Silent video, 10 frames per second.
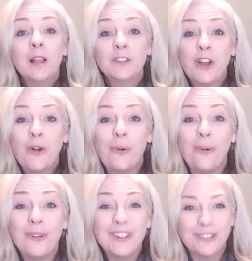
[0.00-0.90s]

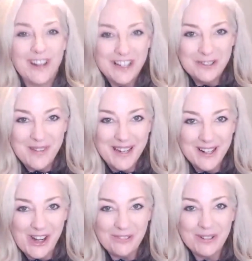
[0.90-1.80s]
So you're ready to make
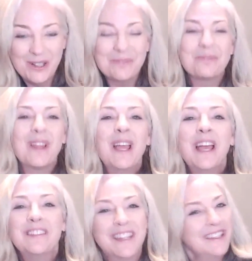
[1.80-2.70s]
an offer.
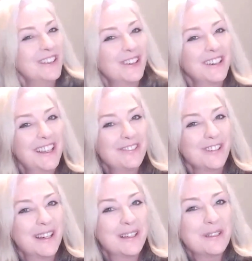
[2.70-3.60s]
Things are going to
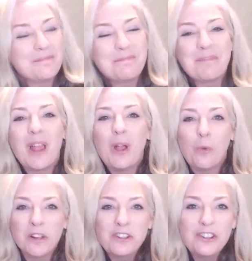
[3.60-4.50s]
get real.
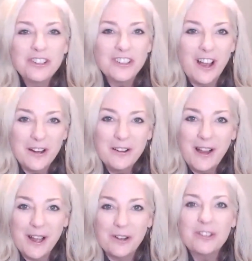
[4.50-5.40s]
Once you decide
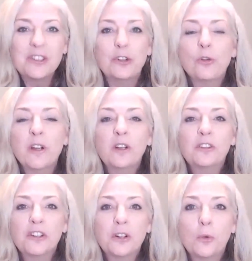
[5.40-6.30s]
on a house, your
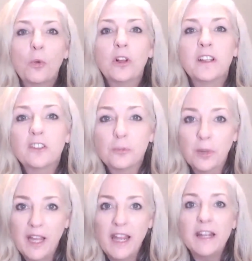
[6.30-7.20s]
realtor will
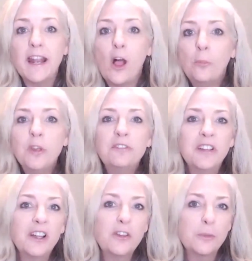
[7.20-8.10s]
explain and help you
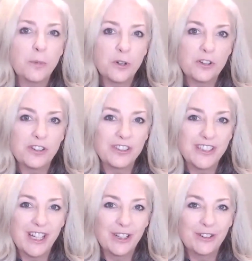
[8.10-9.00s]
fill out the purchase and
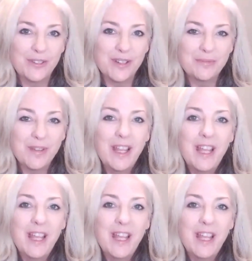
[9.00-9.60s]
sale agreement.